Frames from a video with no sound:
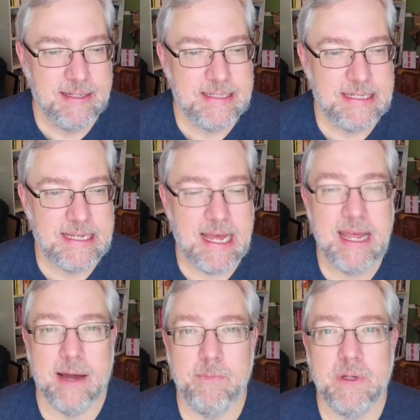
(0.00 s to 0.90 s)
today.
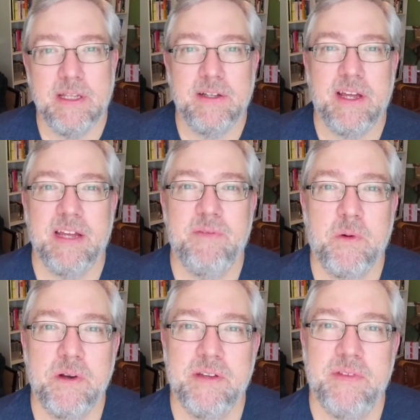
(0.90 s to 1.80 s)
I'm really looking
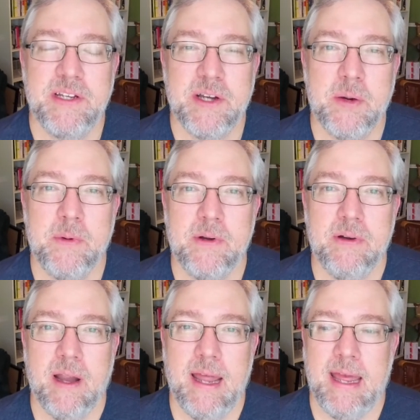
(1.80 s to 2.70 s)
forward to Victober
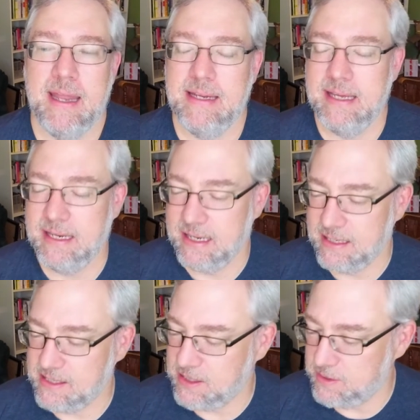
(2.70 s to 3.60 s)
and getting
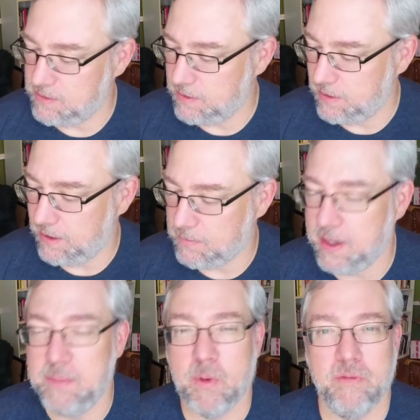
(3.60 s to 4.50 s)
into
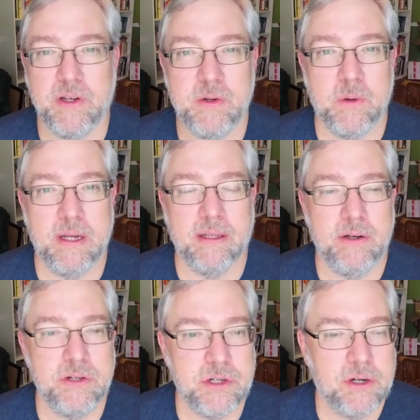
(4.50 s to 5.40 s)
reading more Victorian
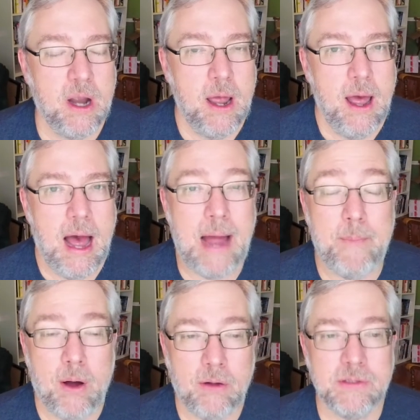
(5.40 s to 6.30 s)
literature.
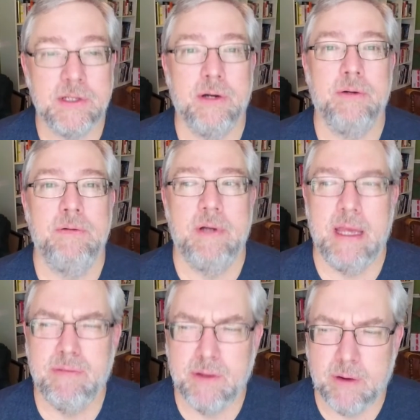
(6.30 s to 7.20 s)
I'm also,
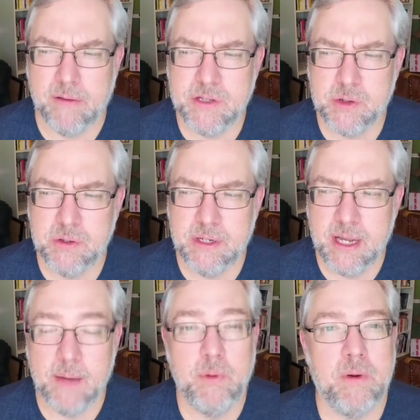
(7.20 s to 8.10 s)
even though I've screwed it
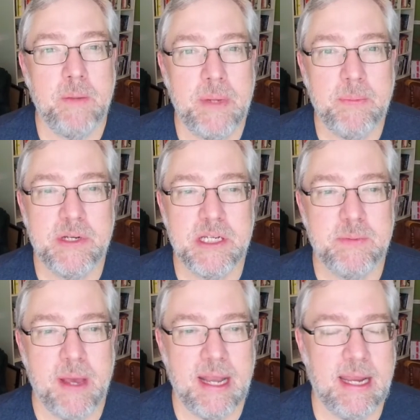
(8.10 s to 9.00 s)
up, going to be
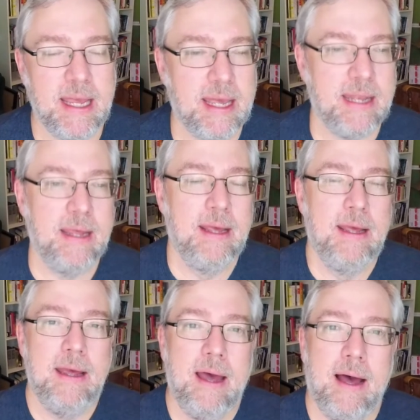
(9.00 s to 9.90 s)
participating in
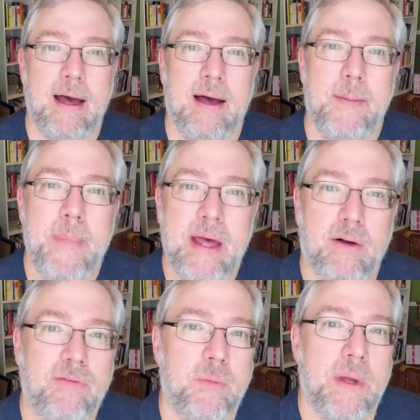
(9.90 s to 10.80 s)

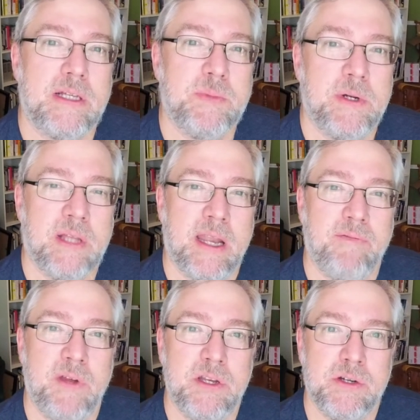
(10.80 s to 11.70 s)
Mel from Mel's Bookland
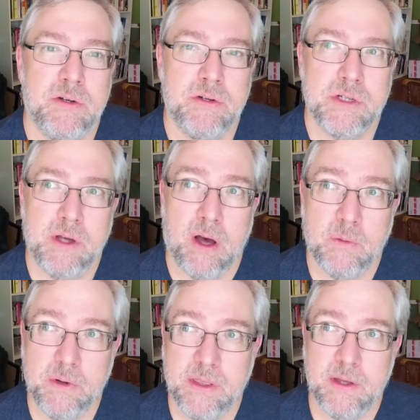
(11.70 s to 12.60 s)
Adventures Gone
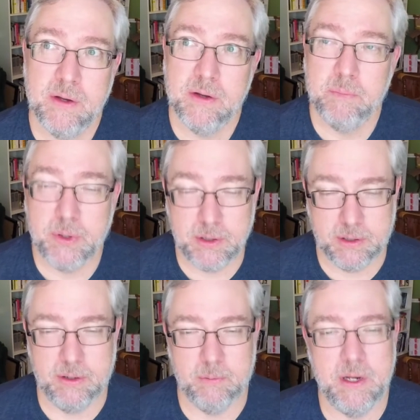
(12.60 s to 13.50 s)
with the Book
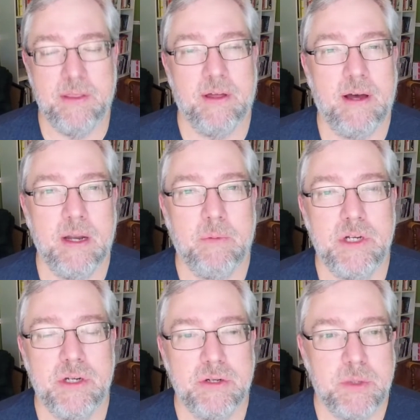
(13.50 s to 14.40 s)
readathon, in
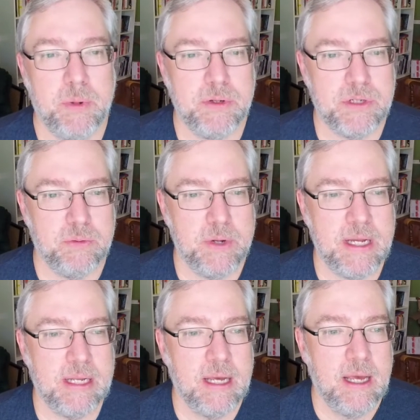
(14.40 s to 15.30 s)
which you're supposed to read